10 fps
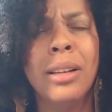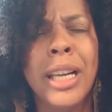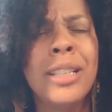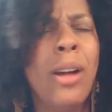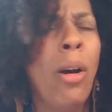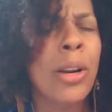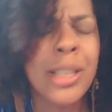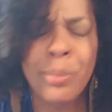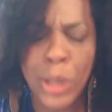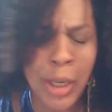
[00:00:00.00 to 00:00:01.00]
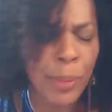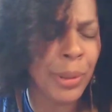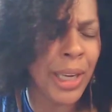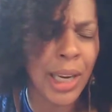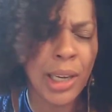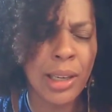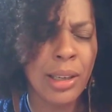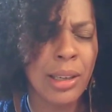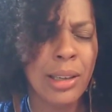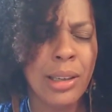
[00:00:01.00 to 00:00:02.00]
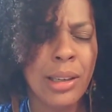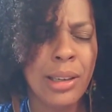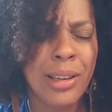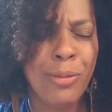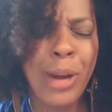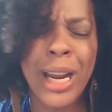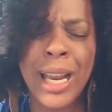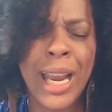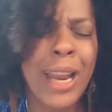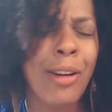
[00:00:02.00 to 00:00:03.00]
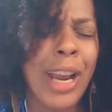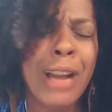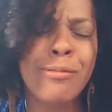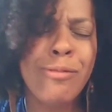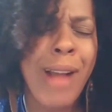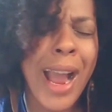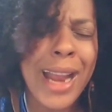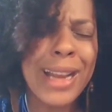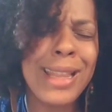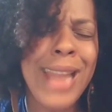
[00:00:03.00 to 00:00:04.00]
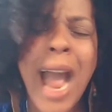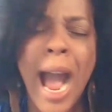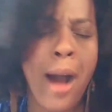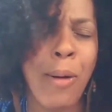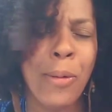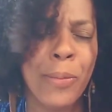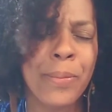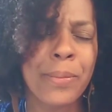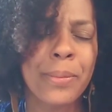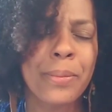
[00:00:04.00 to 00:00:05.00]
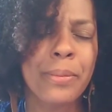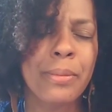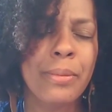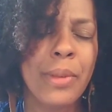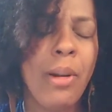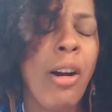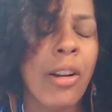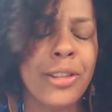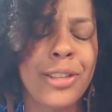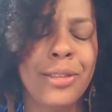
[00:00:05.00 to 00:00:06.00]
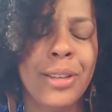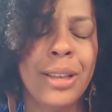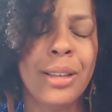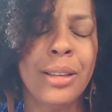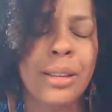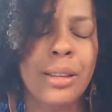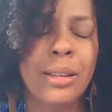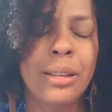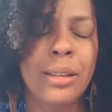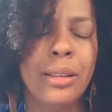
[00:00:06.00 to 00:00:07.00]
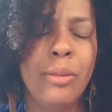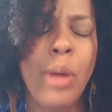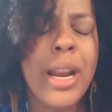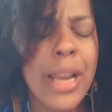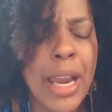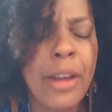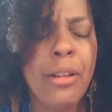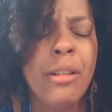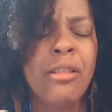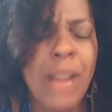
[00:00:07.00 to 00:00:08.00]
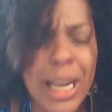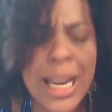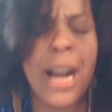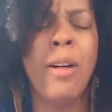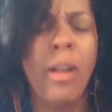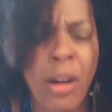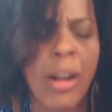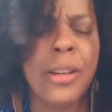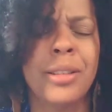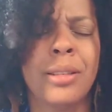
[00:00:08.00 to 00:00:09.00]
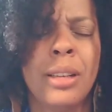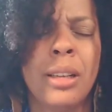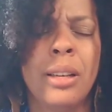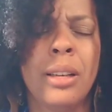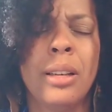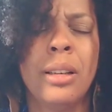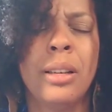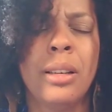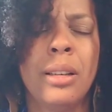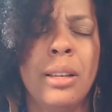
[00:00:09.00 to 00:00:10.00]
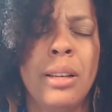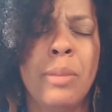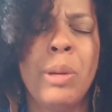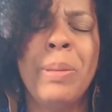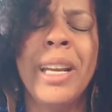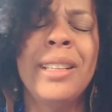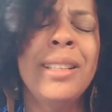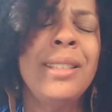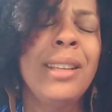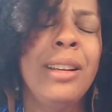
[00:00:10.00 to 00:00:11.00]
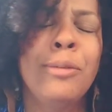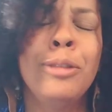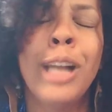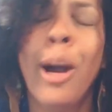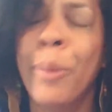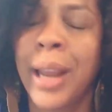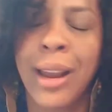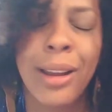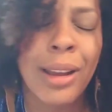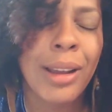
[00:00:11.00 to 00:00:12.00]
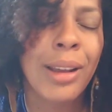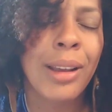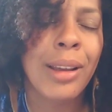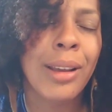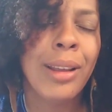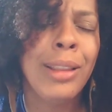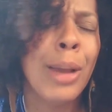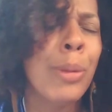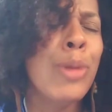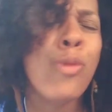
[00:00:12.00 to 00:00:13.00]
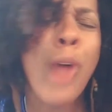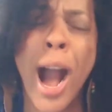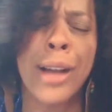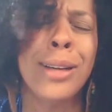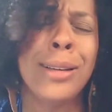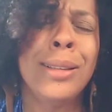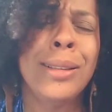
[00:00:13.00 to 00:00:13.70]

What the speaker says: is ours immutably, right here and right now, ours. Right here, right now, ours. We plant the seed of knowing that we rock